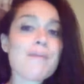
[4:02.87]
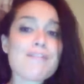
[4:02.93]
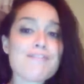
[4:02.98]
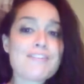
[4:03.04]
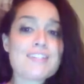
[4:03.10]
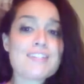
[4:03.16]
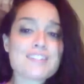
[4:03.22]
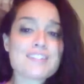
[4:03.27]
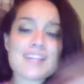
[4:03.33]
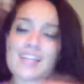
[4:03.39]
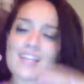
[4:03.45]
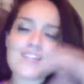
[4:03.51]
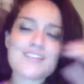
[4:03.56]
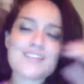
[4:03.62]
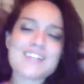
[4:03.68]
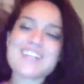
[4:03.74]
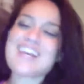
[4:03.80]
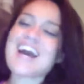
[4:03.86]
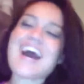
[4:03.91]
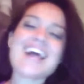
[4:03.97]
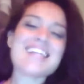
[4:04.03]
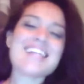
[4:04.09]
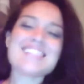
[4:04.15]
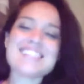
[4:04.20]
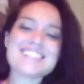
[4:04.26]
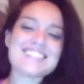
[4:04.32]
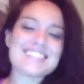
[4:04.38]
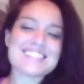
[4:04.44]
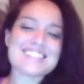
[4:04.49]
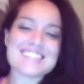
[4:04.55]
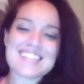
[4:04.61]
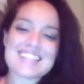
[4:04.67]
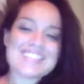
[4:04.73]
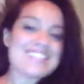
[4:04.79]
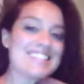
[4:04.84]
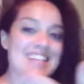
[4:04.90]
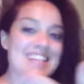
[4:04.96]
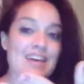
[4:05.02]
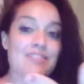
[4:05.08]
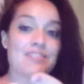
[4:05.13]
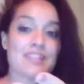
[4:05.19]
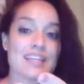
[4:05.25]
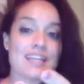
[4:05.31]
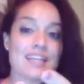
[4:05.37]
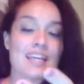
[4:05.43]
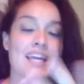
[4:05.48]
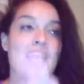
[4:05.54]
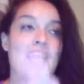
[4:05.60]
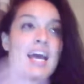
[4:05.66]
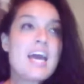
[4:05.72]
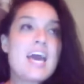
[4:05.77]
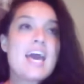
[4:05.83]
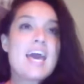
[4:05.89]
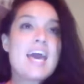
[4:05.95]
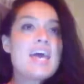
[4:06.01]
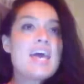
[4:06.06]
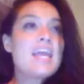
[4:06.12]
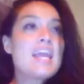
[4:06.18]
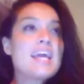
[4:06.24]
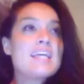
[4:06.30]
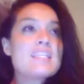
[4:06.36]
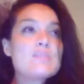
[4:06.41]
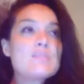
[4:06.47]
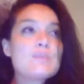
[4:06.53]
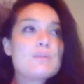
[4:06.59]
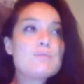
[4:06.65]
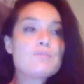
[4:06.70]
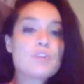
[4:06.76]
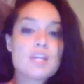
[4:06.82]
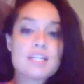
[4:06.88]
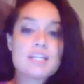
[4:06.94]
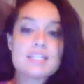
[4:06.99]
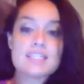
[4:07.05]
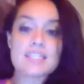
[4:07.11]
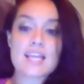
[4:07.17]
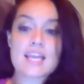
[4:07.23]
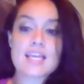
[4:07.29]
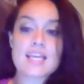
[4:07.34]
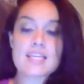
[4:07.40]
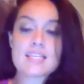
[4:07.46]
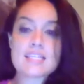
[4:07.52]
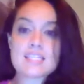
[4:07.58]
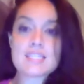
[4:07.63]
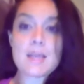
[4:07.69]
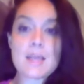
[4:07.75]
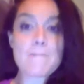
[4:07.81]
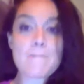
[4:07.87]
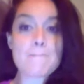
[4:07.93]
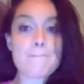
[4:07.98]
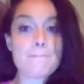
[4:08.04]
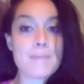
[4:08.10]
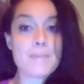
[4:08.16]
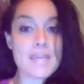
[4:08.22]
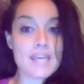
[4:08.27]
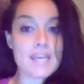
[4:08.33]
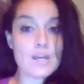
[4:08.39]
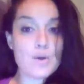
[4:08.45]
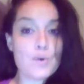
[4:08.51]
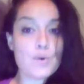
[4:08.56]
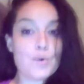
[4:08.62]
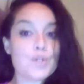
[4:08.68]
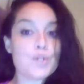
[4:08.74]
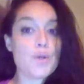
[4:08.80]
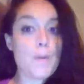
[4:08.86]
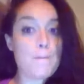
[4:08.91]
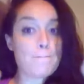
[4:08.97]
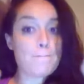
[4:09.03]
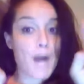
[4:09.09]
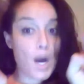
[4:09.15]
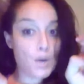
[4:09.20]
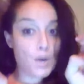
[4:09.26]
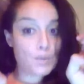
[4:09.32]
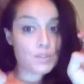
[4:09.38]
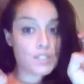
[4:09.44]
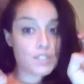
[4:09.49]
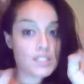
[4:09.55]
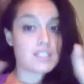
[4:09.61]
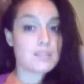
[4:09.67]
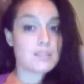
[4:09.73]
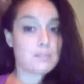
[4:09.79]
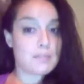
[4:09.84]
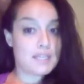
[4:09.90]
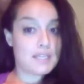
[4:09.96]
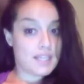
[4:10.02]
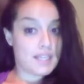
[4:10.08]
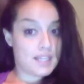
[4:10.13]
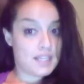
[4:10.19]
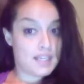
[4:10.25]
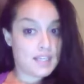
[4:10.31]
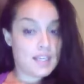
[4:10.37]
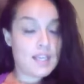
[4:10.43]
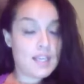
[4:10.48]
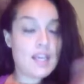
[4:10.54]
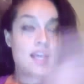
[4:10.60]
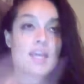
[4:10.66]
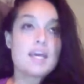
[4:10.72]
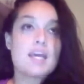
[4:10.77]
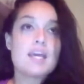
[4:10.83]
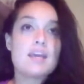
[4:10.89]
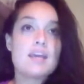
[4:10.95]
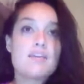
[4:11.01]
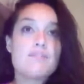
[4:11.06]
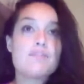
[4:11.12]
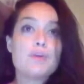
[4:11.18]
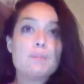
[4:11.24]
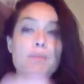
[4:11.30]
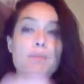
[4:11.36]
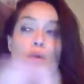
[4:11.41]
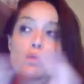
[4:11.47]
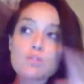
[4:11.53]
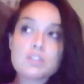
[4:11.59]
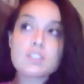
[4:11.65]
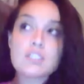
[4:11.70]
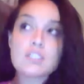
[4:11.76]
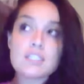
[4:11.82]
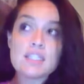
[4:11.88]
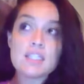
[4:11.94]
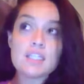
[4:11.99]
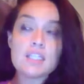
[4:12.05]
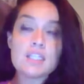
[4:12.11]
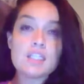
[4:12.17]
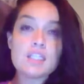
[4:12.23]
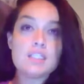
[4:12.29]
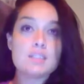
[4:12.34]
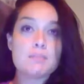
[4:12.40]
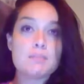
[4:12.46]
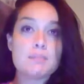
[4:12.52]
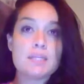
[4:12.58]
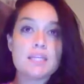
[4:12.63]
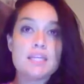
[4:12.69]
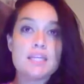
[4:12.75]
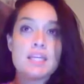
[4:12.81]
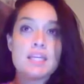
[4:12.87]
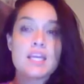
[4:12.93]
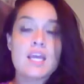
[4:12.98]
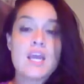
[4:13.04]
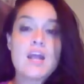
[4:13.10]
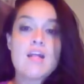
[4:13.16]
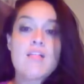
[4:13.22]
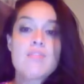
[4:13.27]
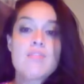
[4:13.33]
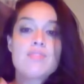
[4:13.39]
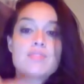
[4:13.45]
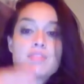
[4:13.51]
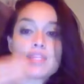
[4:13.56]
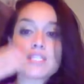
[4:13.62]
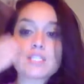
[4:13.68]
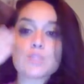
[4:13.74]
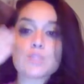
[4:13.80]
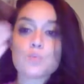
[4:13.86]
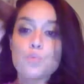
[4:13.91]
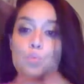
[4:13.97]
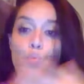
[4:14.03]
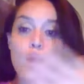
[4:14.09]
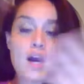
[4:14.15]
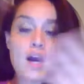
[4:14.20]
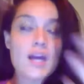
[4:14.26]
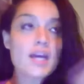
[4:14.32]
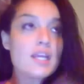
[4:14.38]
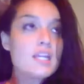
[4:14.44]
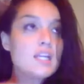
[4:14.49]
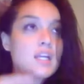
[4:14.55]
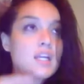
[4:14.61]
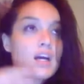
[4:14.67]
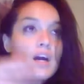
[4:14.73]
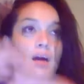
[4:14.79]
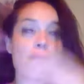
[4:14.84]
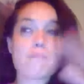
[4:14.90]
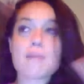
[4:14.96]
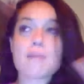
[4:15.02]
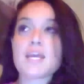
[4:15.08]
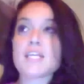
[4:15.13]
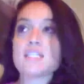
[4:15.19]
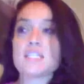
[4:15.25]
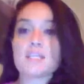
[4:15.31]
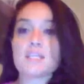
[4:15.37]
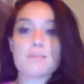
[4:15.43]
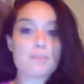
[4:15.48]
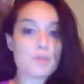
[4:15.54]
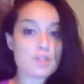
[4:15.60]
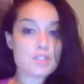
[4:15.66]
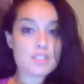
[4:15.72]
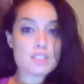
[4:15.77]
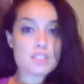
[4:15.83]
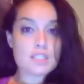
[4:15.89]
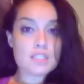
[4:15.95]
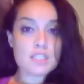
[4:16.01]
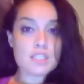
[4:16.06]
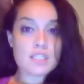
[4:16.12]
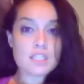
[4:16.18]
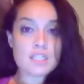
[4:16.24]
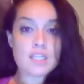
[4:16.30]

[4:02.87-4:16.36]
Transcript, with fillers: my friends are like, you know what, that's Stephanie. And I guess what I'm trying to say is be who you post to be. If you're posting to be this one amazing person,